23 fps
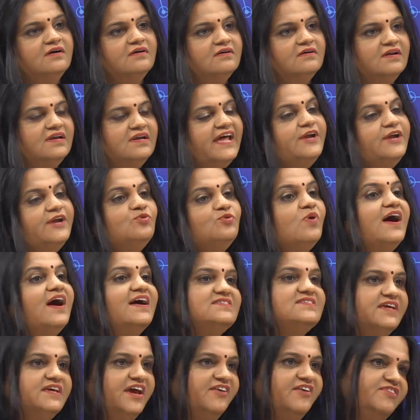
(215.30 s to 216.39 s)
like to
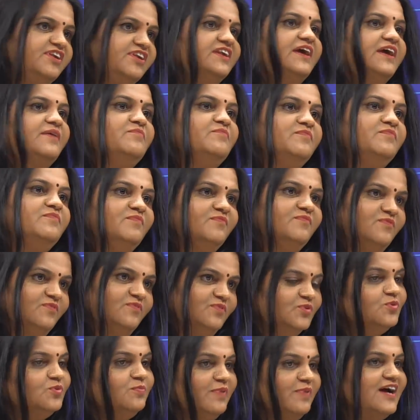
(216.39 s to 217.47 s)
ask every time
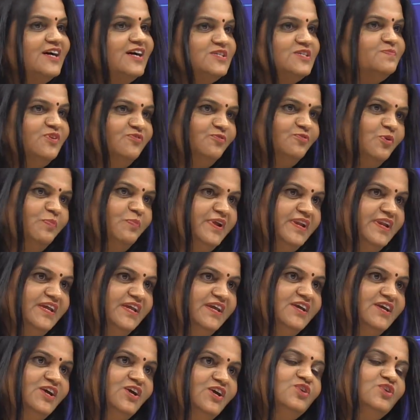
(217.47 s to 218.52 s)
to my husband for money.